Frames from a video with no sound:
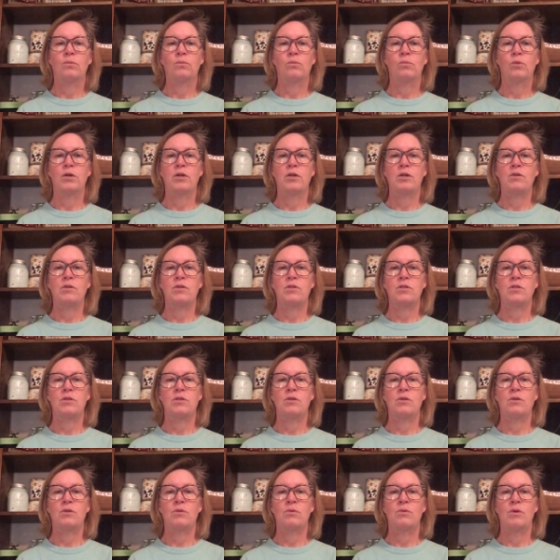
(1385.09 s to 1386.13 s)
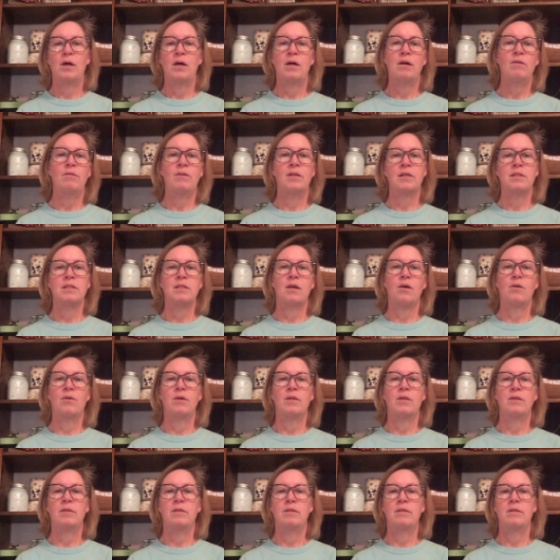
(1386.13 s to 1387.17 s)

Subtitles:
we're used to, oh, let's go to